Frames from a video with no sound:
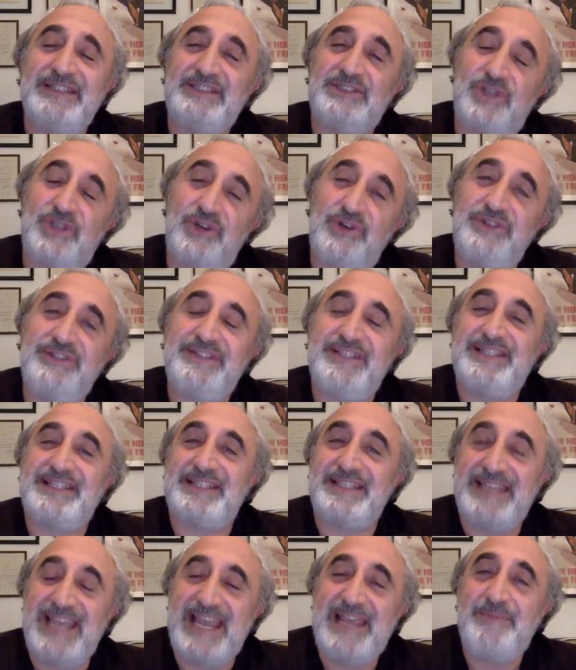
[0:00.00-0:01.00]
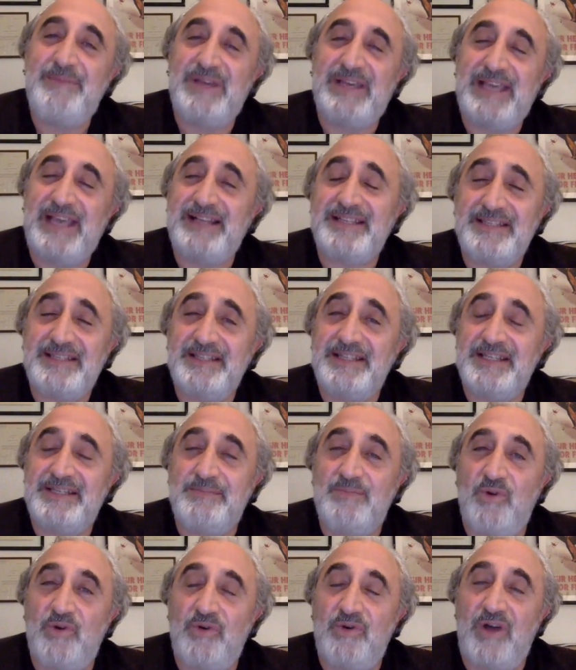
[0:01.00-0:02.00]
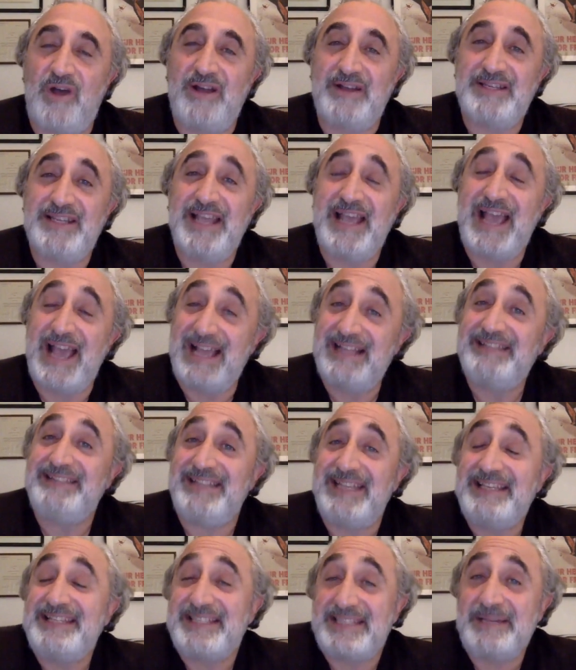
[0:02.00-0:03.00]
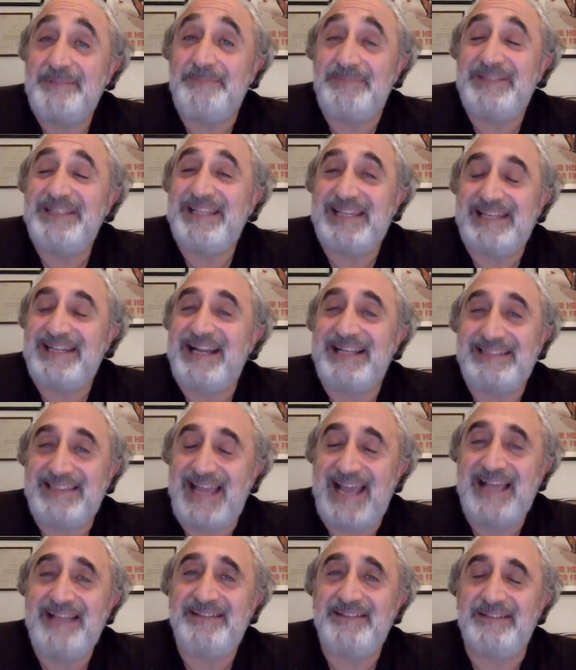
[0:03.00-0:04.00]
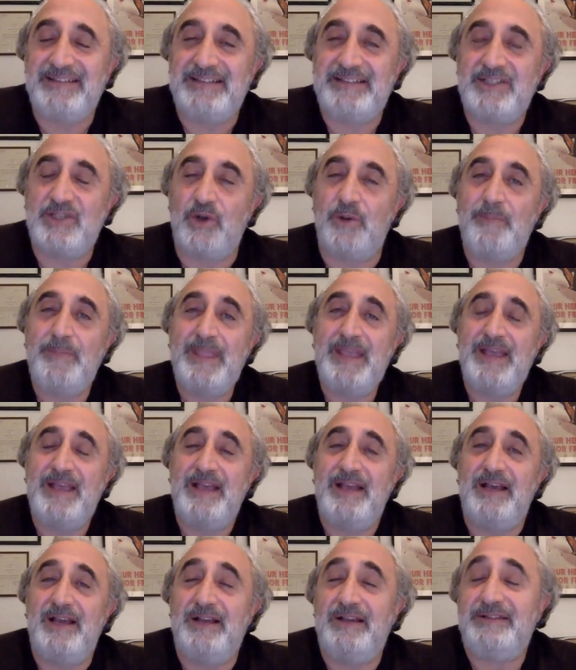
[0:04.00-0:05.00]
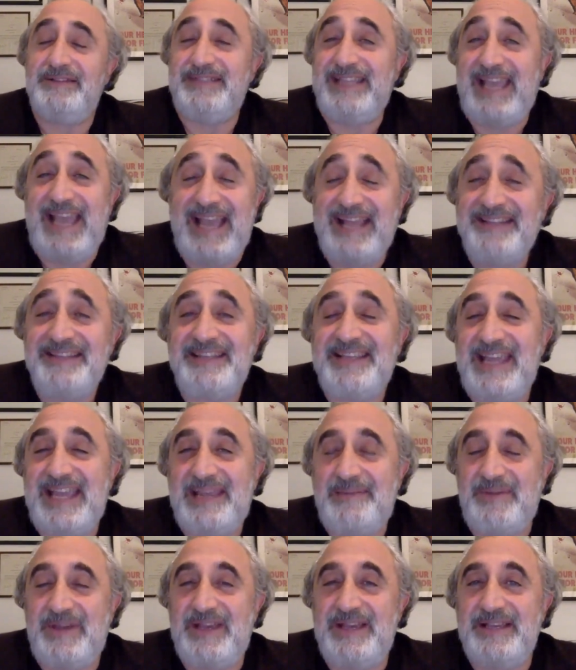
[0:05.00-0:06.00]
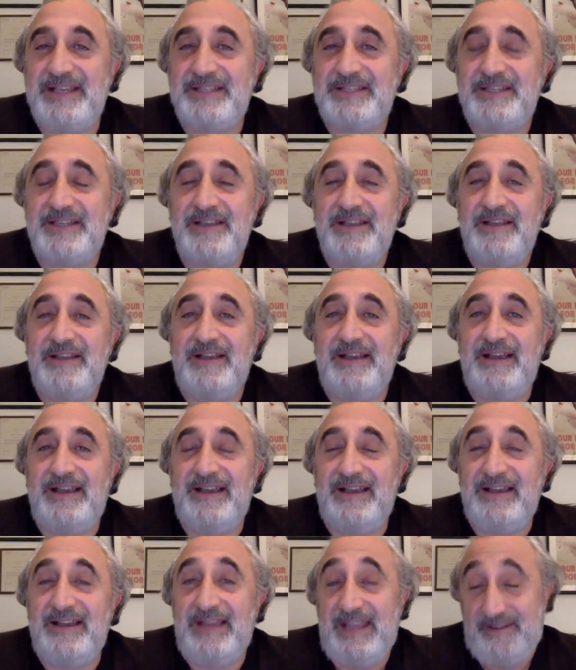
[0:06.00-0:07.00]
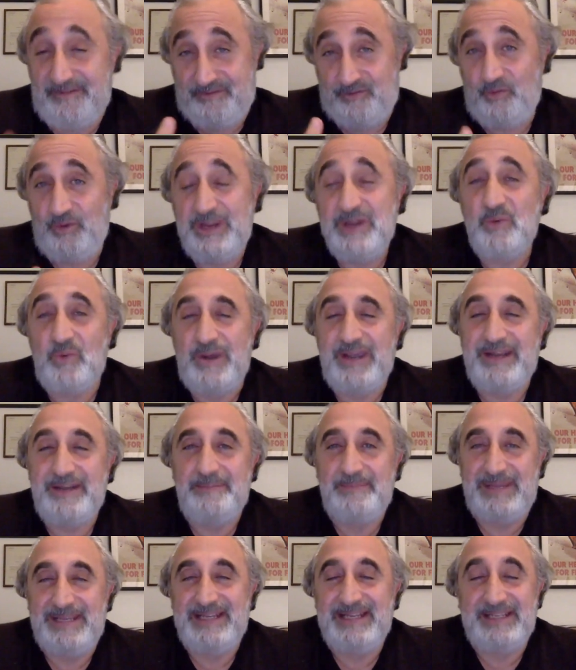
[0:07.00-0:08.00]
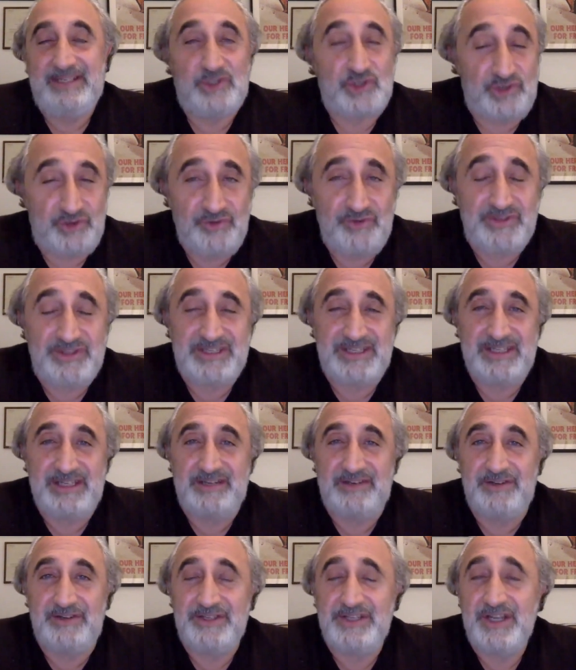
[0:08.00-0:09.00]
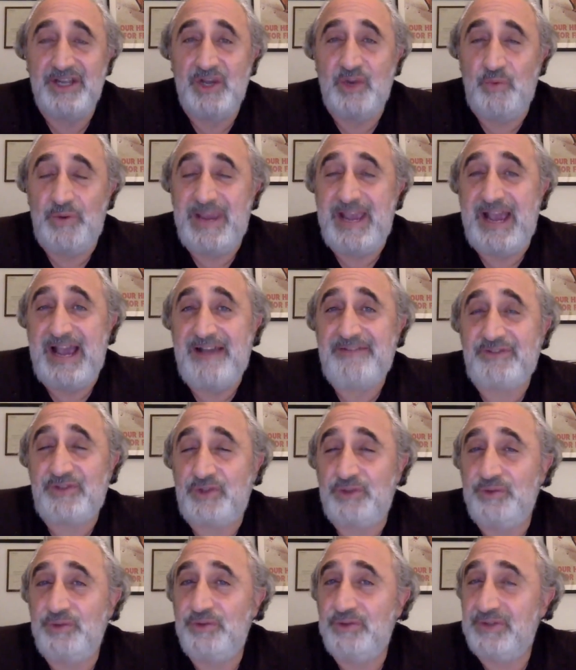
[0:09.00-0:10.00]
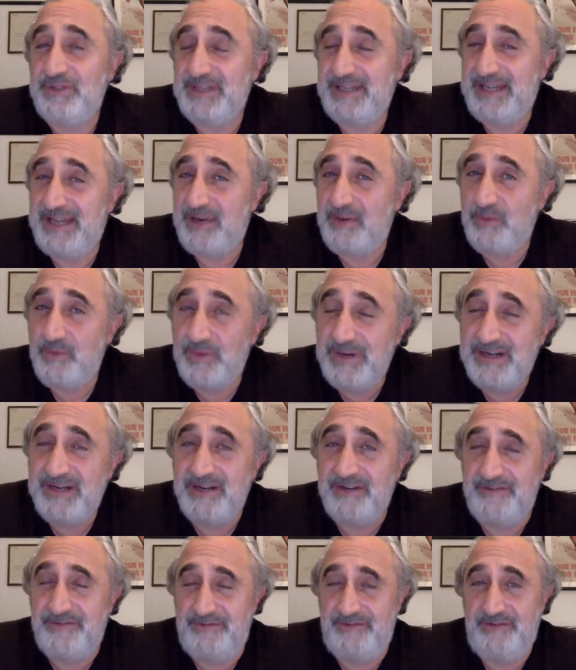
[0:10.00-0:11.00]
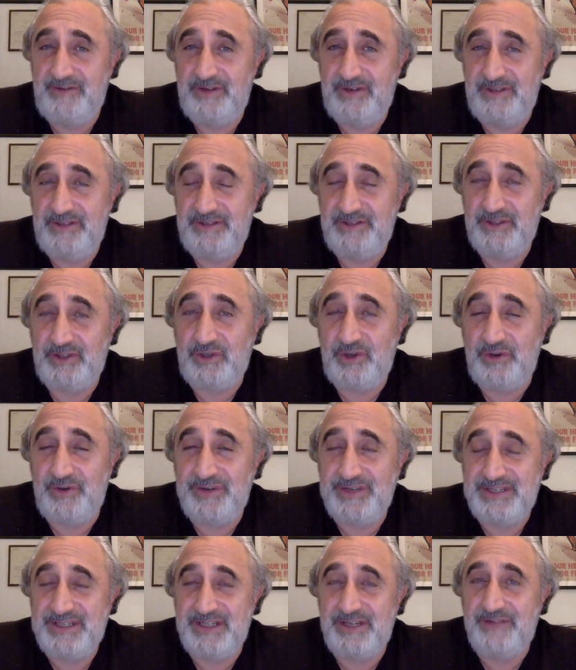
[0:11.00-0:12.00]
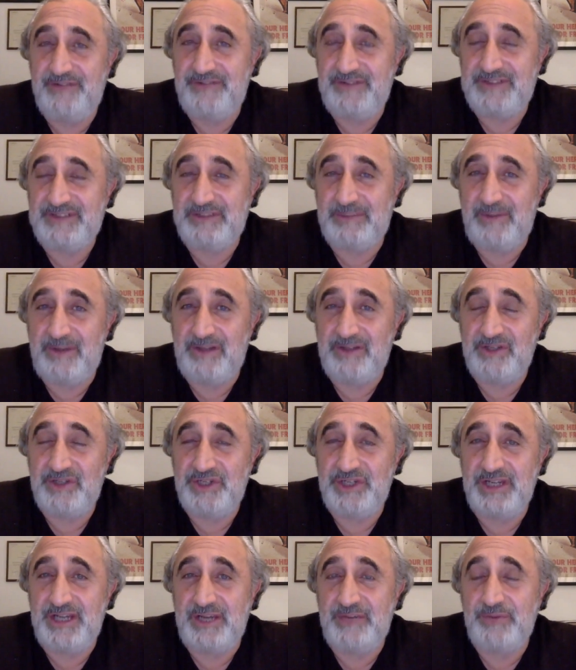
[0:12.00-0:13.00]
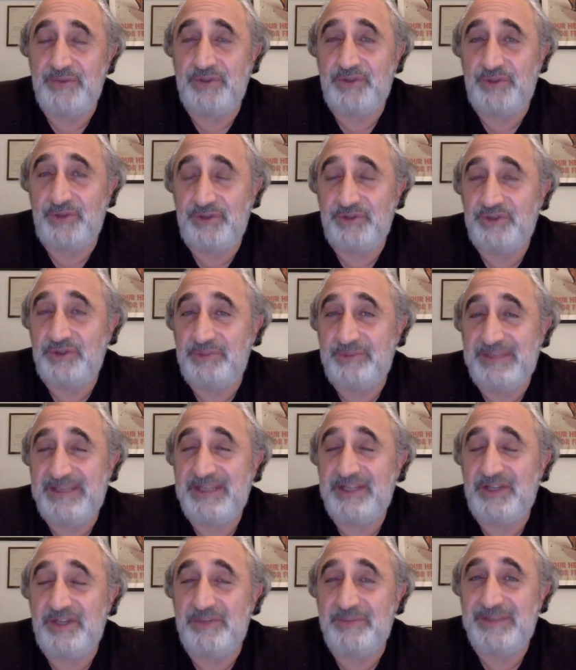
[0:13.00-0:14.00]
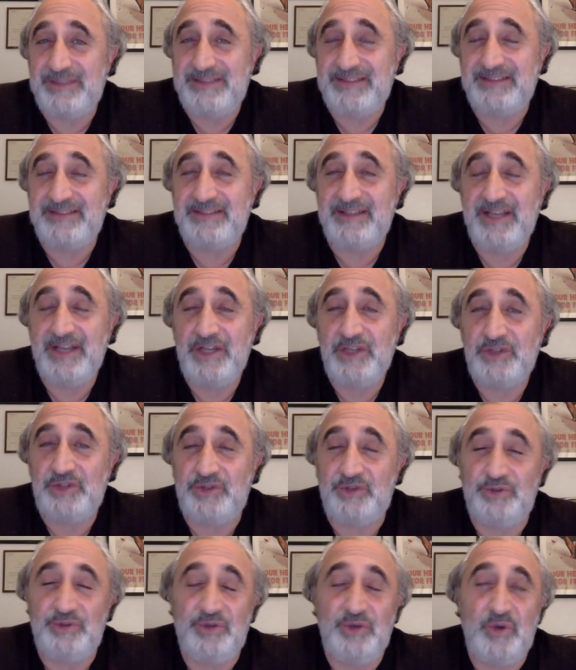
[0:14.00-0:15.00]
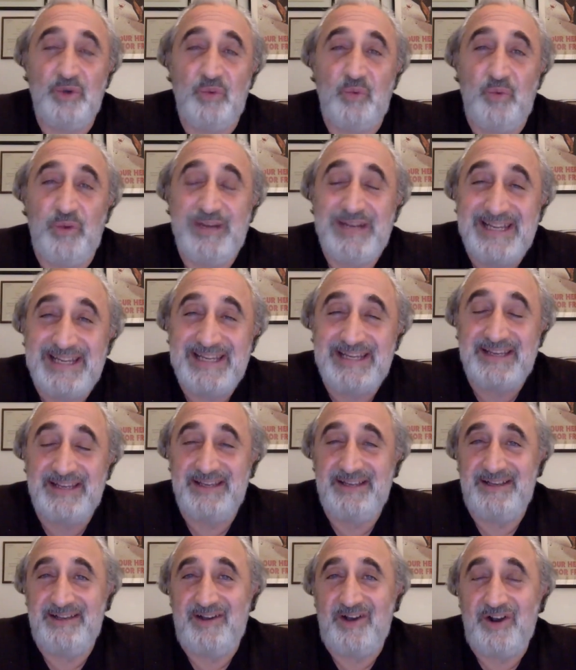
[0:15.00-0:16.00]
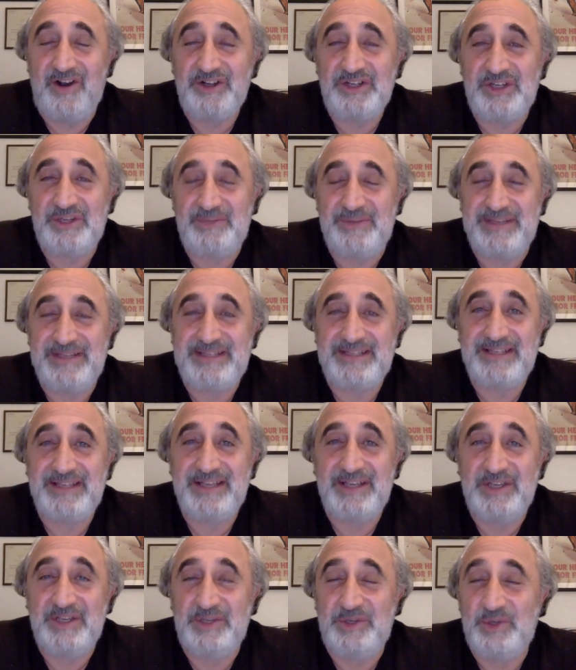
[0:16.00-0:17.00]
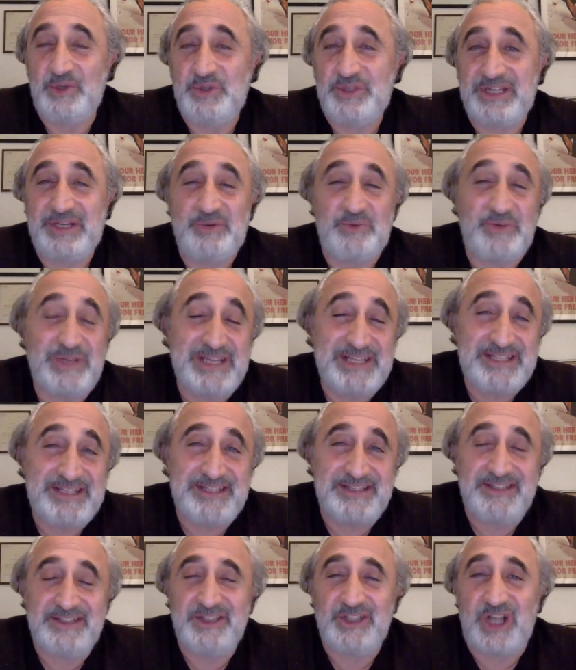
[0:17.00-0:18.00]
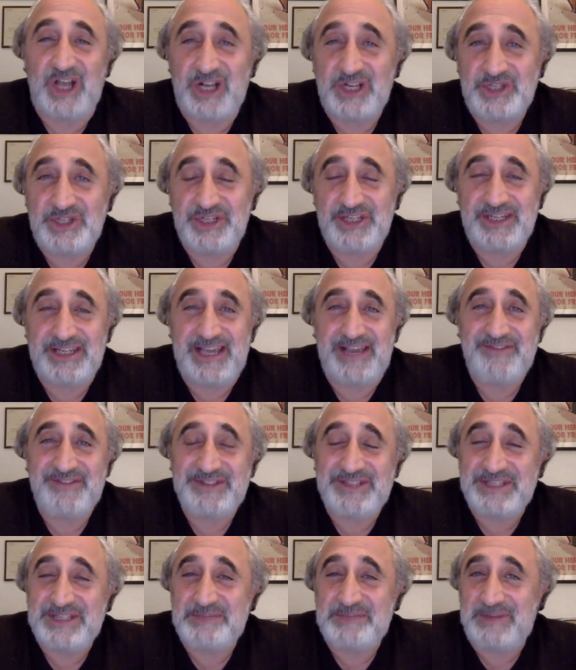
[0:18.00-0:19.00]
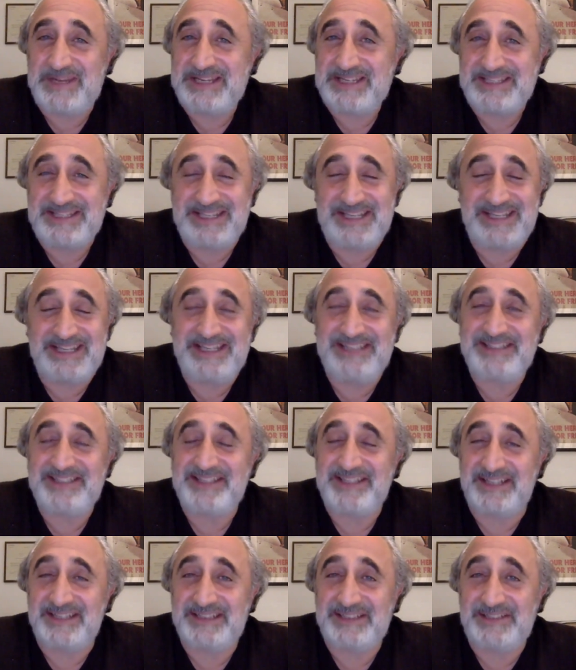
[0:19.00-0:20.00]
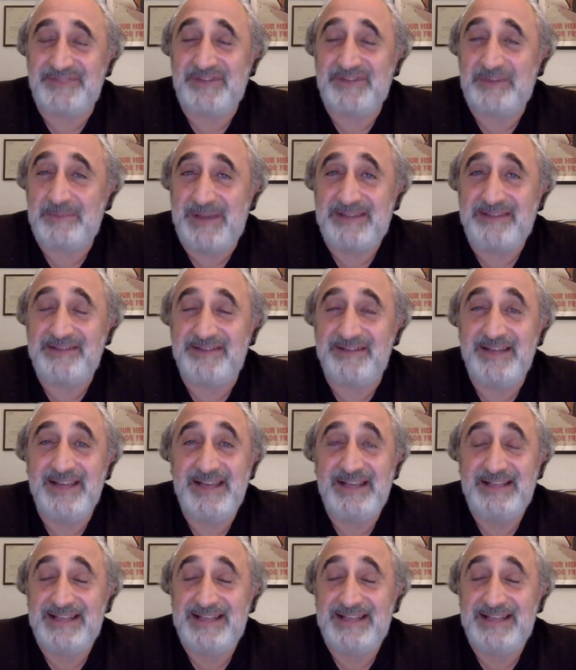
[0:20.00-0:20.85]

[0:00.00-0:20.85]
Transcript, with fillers: turn this game against these morons, and they simply cannot handle it. So uh, the end game is uh, if we win, meaning truth seekers, we have to get rid of the currency of victimology and return to being committed to winning arguments using reason, logic, evidence based thinking, the scientific method.